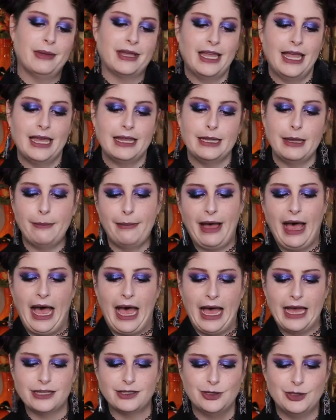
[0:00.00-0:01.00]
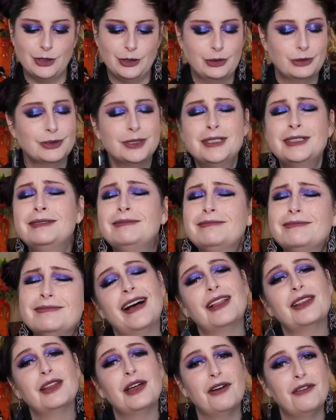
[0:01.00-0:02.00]
Mikayla Paht too.
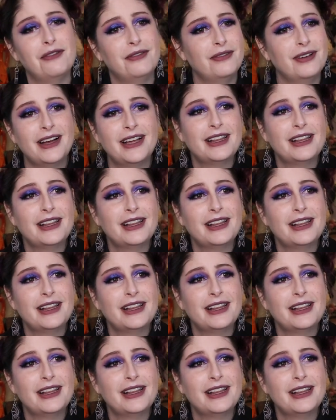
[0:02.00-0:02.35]
I love,